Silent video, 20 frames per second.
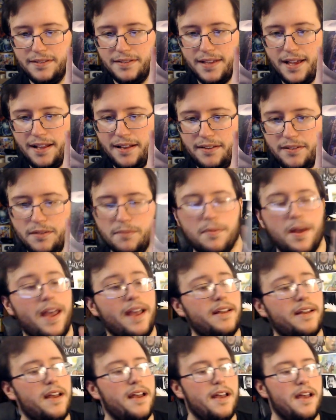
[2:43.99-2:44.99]
That is the
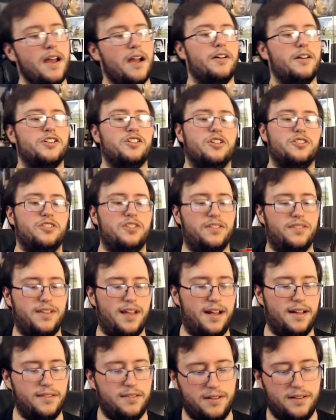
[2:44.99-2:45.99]
back. I already showed you the
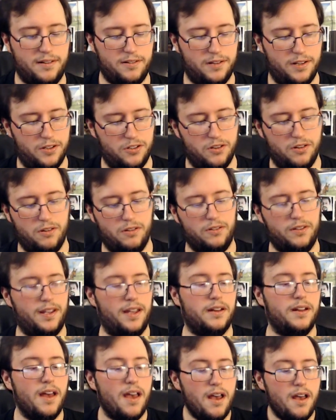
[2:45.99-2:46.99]
sides. I don't need to show those
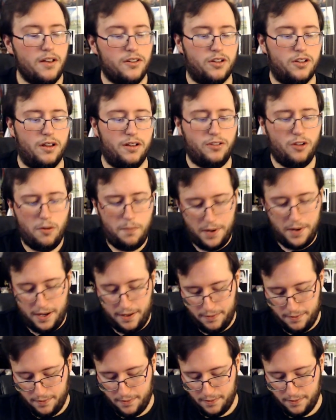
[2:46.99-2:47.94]
again. So let's open it